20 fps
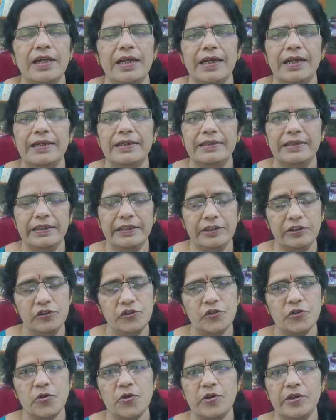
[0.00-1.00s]
and they
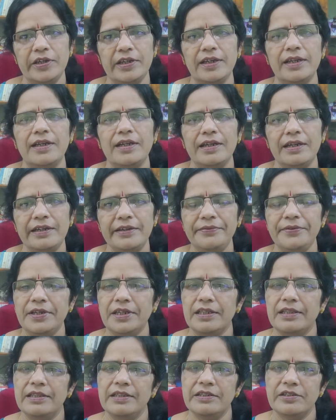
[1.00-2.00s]
enjoy living
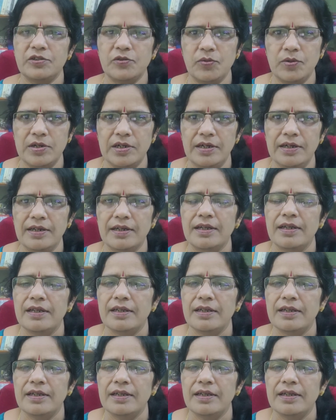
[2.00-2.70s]
in this world.